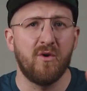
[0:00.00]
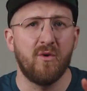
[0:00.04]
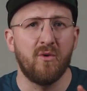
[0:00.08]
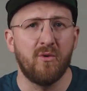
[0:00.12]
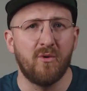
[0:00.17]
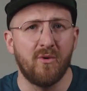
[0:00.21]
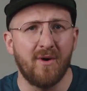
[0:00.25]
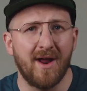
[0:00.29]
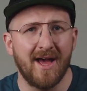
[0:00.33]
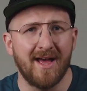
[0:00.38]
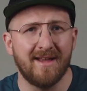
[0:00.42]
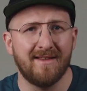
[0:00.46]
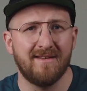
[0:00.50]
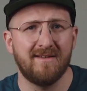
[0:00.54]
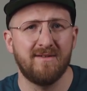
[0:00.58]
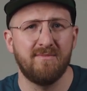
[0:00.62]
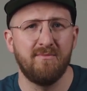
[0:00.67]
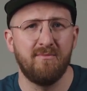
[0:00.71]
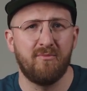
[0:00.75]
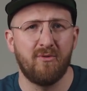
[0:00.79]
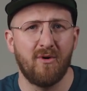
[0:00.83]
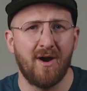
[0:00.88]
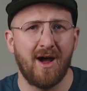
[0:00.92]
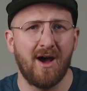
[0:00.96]

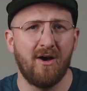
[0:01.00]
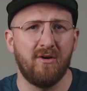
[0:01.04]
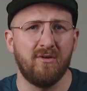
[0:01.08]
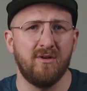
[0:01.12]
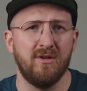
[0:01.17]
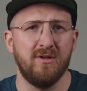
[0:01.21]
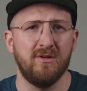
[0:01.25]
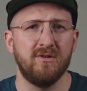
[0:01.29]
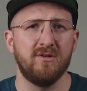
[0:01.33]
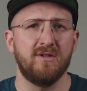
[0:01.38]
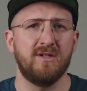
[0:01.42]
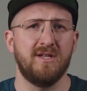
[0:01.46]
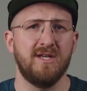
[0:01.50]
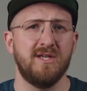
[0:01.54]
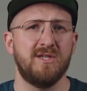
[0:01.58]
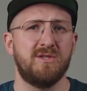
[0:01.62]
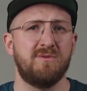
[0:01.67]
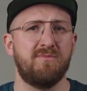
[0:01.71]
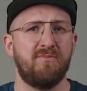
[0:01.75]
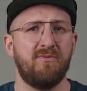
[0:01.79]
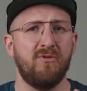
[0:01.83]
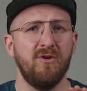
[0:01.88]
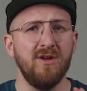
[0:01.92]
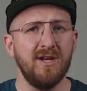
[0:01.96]
red-brown look is
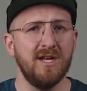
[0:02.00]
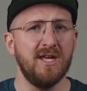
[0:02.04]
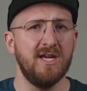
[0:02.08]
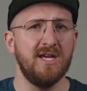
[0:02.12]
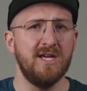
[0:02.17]
pretty